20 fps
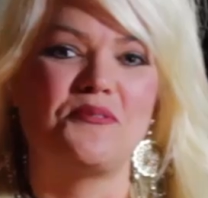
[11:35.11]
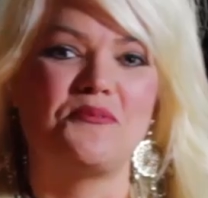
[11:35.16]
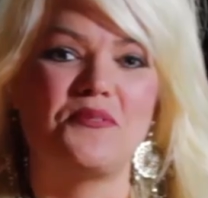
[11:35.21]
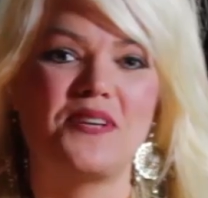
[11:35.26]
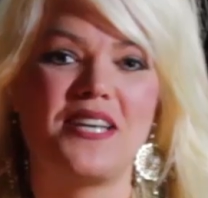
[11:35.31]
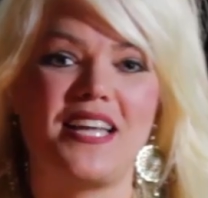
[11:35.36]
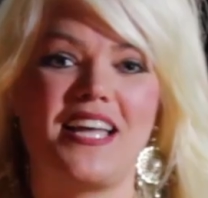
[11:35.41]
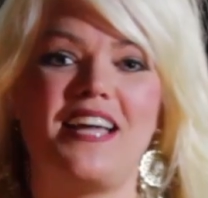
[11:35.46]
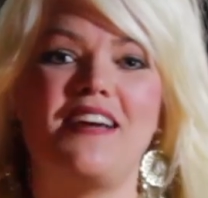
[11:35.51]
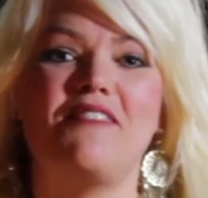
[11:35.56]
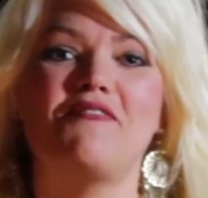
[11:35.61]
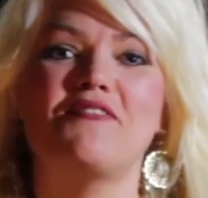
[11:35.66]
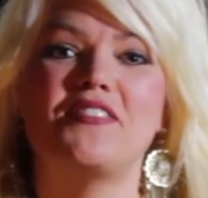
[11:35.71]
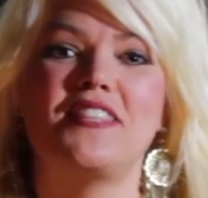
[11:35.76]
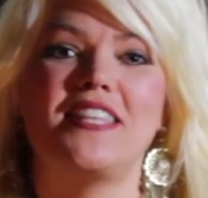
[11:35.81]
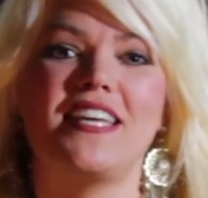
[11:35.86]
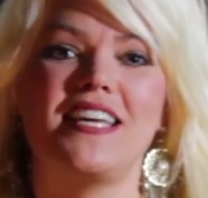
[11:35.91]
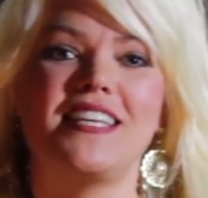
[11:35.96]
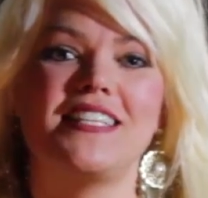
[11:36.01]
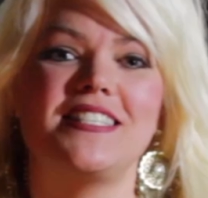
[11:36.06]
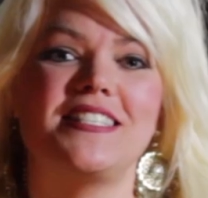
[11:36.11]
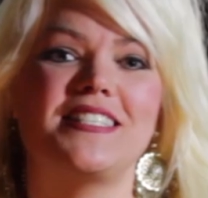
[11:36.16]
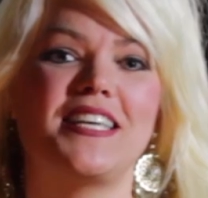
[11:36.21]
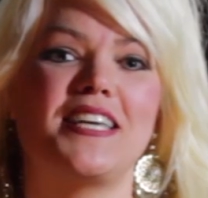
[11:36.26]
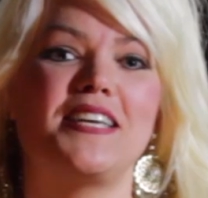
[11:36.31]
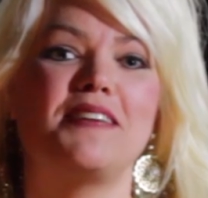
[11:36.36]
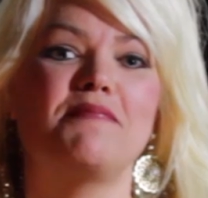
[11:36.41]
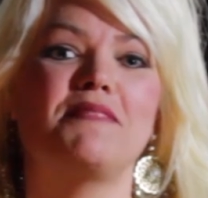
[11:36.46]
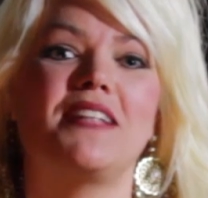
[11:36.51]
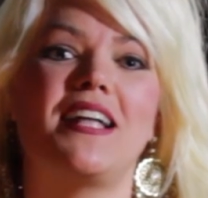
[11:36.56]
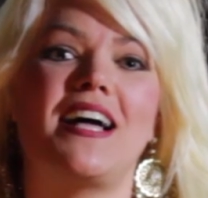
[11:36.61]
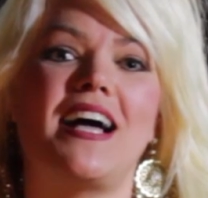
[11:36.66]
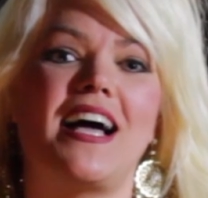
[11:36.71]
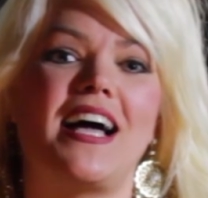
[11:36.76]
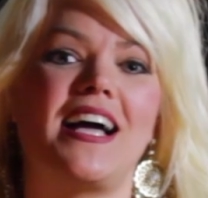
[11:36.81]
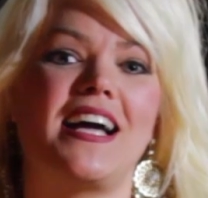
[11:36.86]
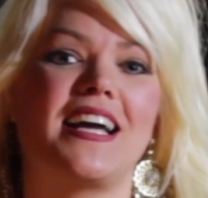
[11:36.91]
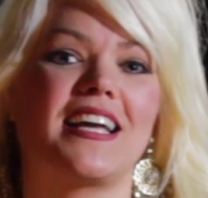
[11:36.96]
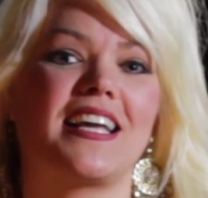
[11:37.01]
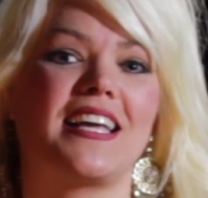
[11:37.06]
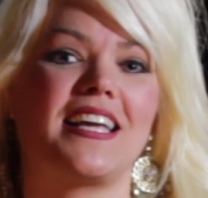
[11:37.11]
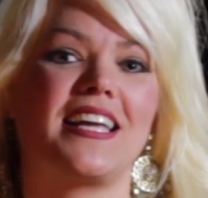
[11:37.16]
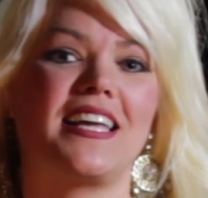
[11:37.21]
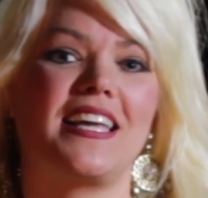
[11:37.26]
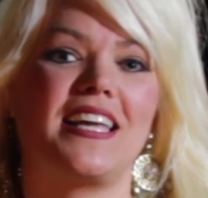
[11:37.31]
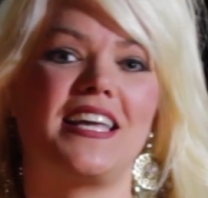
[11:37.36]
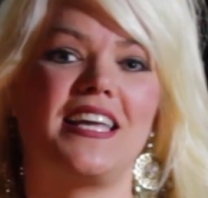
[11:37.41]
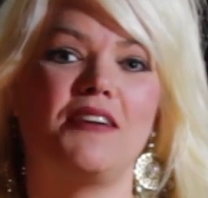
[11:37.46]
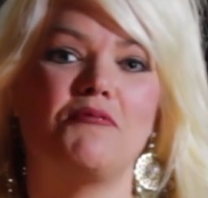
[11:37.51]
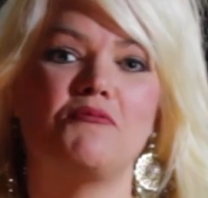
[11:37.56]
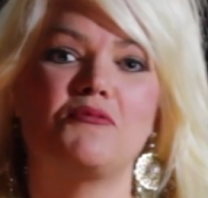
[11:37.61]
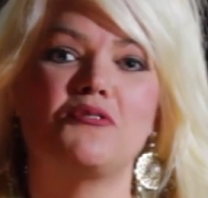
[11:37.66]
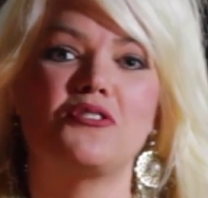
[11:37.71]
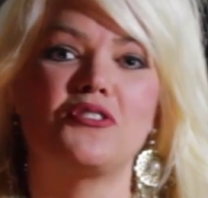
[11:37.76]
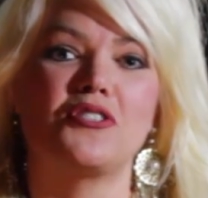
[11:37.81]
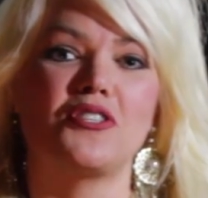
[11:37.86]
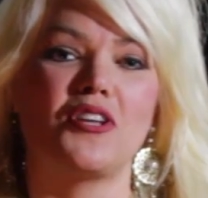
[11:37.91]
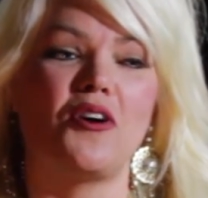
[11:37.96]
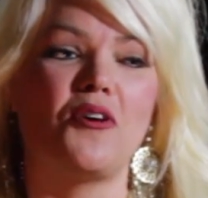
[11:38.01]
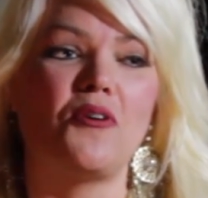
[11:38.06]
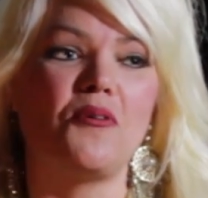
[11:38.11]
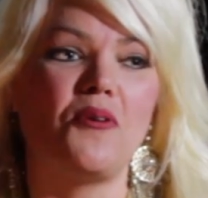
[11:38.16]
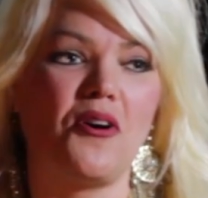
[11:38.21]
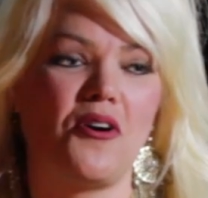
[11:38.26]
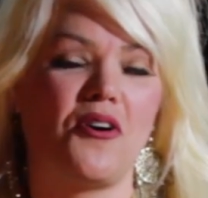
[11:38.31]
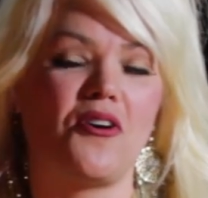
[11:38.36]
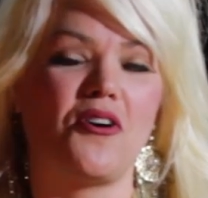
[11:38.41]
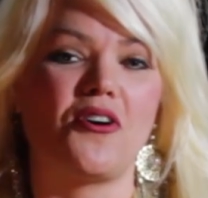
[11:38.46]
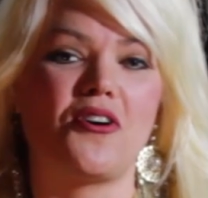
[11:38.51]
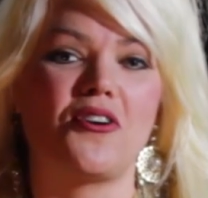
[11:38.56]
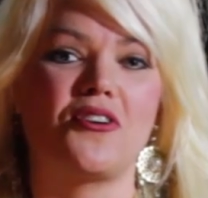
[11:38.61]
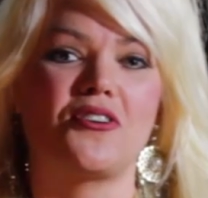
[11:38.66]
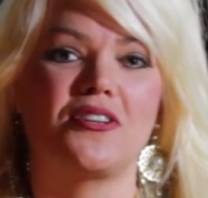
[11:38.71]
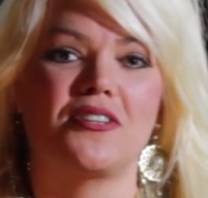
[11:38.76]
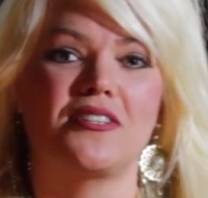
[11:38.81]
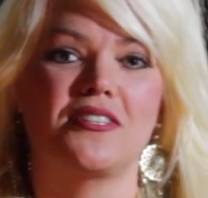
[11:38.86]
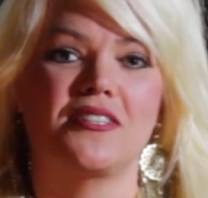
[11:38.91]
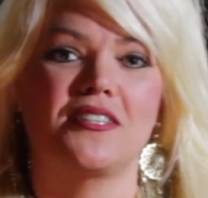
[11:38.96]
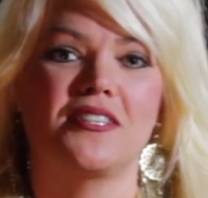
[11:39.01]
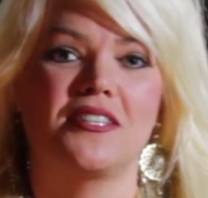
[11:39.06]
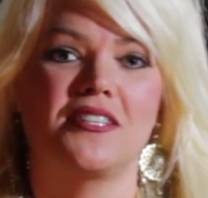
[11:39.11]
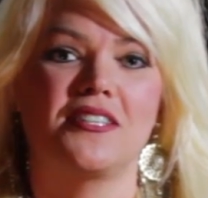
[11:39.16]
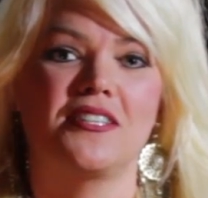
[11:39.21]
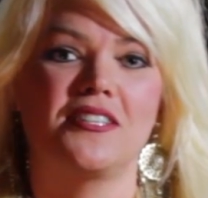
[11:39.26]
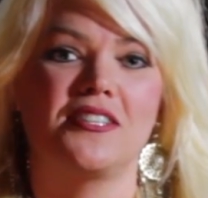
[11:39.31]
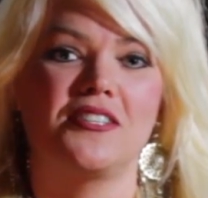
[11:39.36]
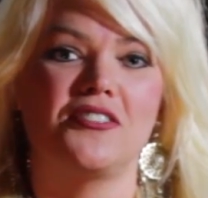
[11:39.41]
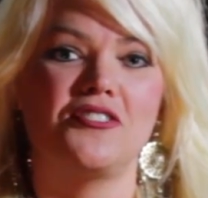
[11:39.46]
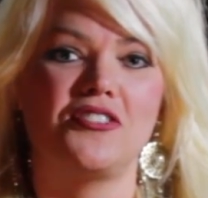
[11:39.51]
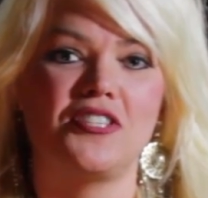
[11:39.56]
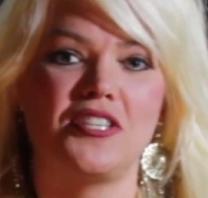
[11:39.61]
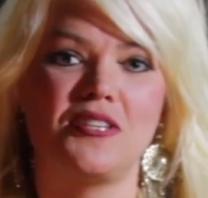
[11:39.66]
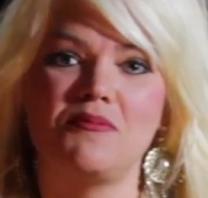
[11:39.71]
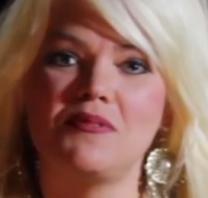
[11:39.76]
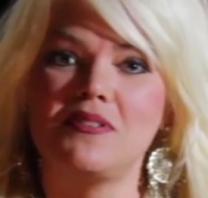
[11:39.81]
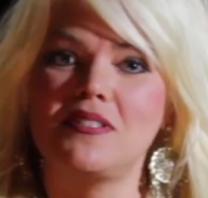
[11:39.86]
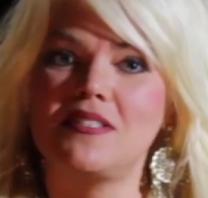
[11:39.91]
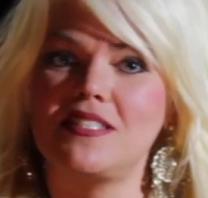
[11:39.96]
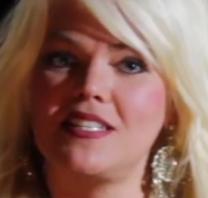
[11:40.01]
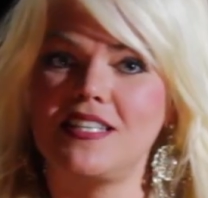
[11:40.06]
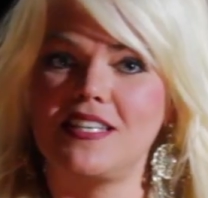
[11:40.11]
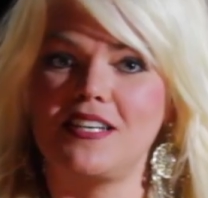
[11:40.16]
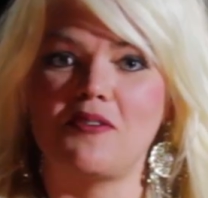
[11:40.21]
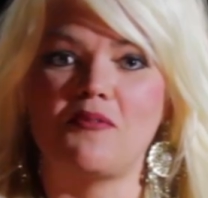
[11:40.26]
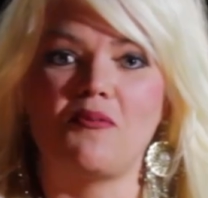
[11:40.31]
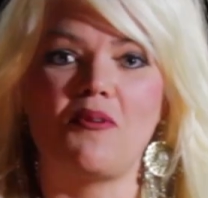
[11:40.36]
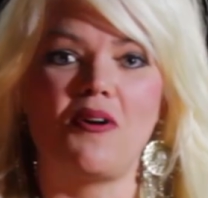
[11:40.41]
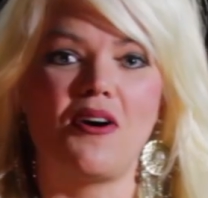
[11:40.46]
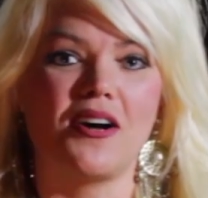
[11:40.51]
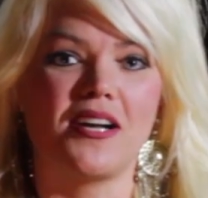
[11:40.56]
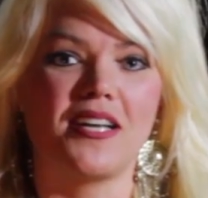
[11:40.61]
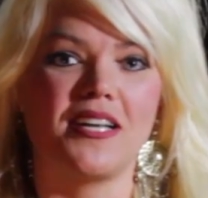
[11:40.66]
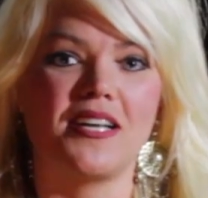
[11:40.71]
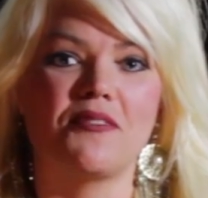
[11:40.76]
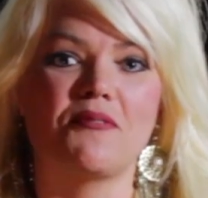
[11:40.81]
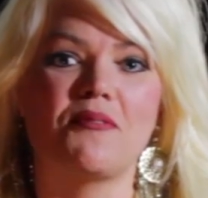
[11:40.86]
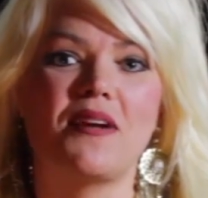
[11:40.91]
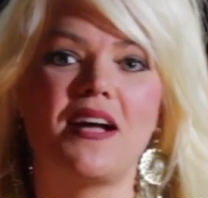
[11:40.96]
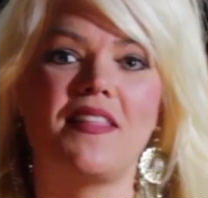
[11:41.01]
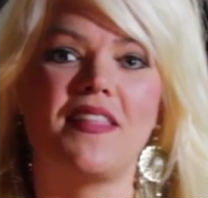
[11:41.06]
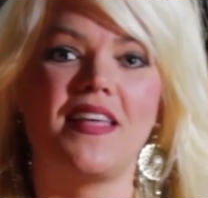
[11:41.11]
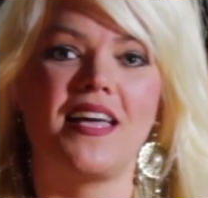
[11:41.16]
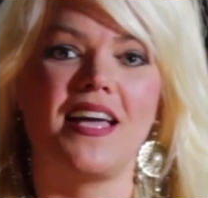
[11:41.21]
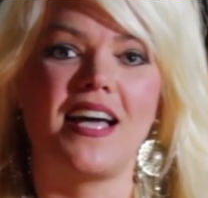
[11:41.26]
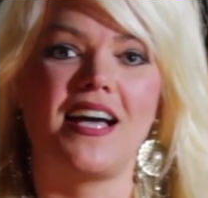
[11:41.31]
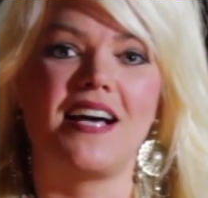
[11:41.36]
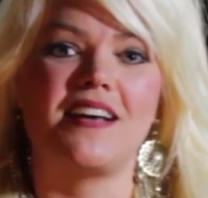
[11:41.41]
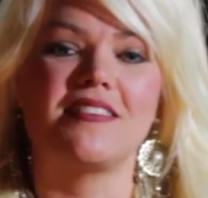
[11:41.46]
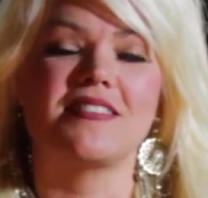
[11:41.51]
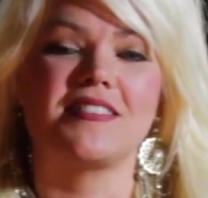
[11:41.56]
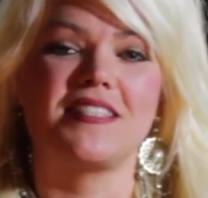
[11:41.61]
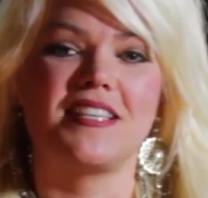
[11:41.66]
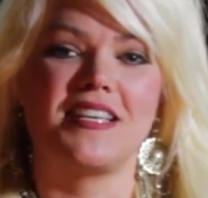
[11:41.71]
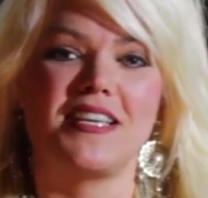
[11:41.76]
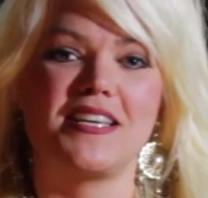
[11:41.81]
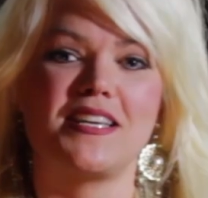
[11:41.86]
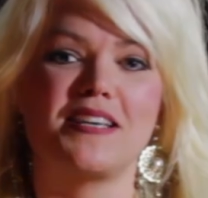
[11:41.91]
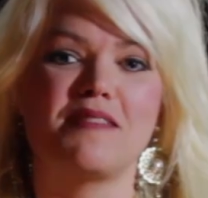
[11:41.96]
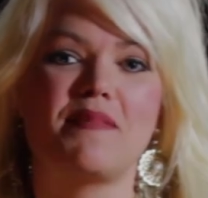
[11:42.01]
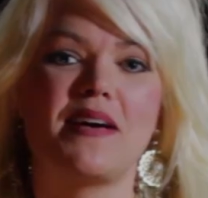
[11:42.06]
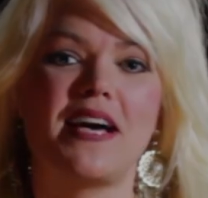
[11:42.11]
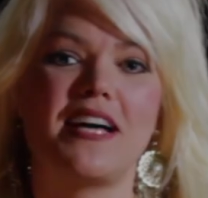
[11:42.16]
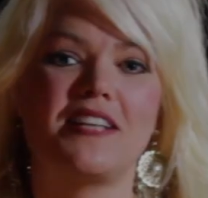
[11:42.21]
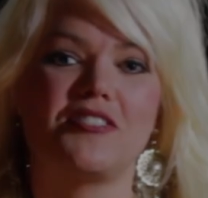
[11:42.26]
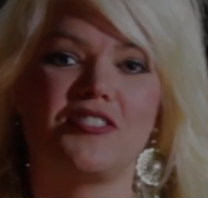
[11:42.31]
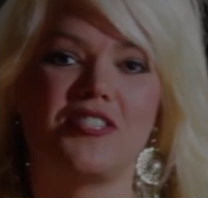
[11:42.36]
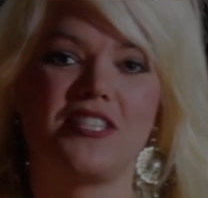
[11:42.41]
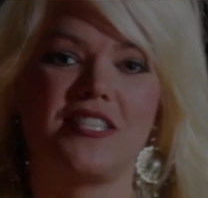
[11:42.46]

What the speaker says: when everything seemed like it was so hard, she was still walking around the house singing about